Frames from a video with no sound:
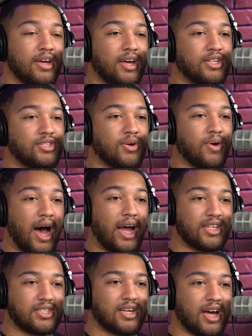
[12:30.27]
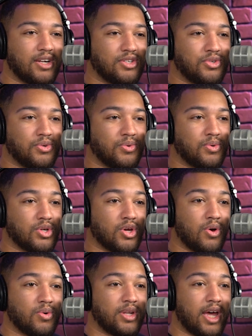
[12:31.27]
And so I decided to
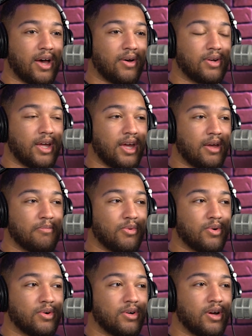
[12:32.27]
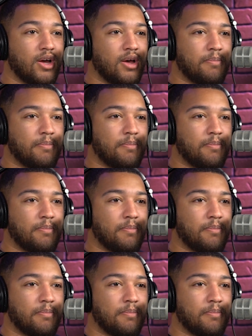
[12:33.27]
go down a more